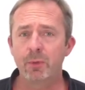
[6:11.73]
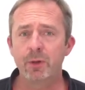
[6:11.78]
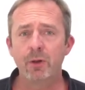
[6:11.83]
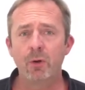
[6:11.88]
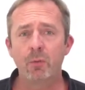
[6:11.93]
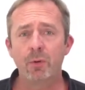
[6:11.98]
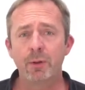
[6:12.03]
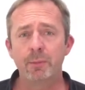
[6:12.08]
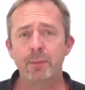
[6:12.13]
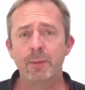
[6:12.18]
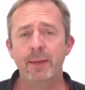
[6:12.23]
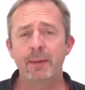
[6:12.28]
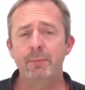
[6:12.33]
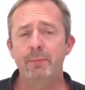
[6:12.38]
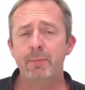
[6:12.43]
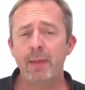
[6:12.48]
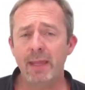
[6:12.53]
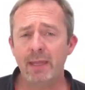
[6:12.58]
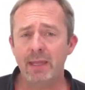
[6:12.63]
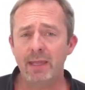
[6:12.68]
We don't want to be
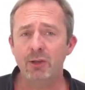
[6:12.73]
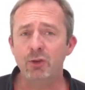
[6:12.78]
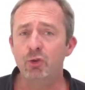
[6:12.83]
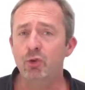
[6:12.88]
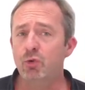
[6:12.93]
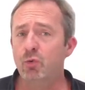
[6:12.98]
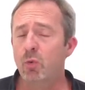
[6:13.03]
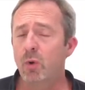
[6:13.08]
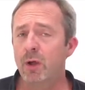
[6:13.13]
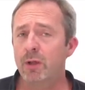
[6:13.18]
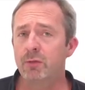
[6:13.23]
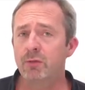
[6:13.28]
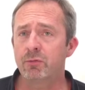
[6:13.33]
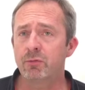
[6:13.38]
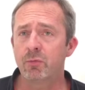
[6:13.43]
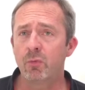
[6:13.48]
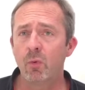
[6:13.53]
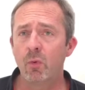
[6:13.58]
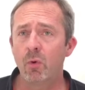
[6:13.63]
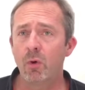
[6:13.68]
making new ones
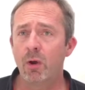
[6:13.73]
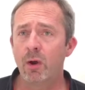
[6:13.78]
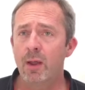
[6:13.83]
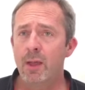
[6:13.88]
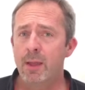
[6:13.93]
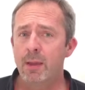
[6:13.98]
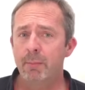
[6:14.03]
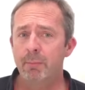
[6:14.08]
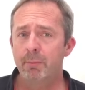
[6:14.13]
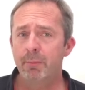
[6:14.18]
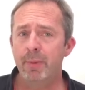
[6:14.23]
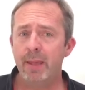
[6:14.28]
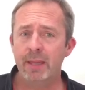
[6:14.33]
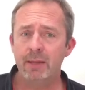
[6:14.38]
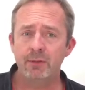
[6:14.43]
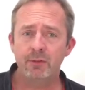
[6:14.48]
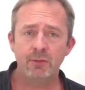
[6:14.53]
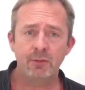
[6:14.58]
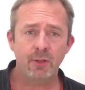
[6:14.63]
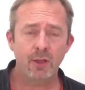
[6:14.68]
for
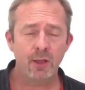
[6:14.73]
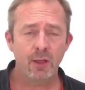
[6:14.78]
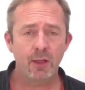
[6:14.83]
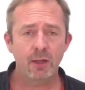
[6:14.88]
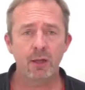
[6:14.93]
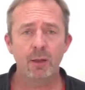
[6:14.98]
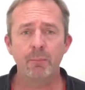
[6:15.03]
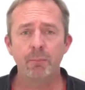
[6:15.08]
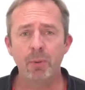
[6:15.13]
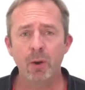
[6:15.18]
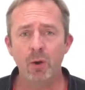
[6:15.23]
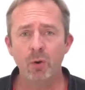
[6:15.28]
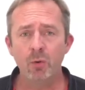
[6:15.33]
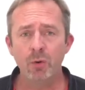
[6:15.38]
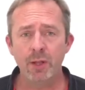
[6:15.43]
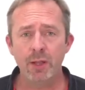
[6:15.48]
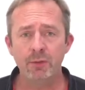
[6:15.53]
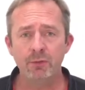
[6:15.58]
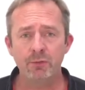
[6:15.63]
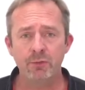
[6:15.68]
bent
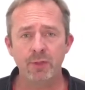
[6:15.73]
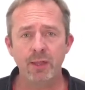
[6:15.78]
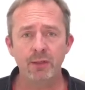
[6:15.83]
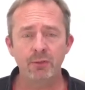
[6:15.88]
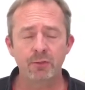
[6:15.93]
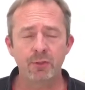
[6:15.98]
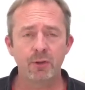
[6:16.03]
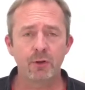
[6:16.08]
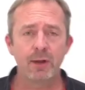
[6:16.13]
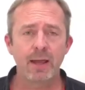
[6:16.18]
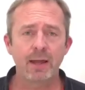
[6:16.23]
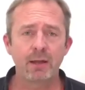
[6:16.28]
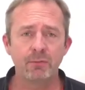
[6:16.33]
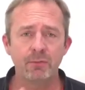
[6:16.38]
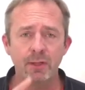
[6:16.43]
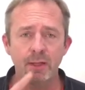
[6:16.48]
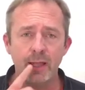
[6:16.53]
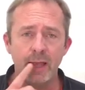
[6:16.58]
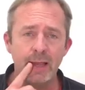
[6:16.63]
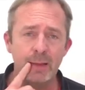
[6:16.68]
components, things that are out
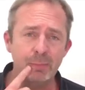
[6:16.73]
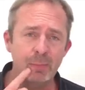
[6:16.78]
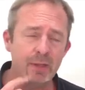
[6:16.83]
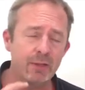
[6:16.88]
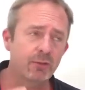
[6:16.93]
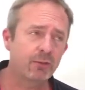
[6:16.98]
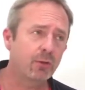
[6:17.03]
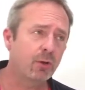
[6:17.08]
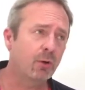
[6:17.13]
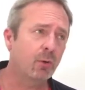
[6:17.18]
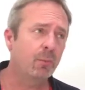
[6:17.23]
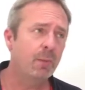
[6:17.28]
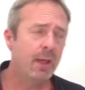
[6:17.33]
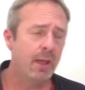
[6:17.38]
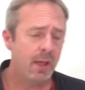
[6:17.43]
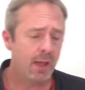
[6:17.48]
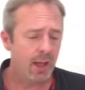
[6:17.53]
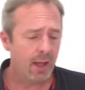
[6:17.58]
of alignment. So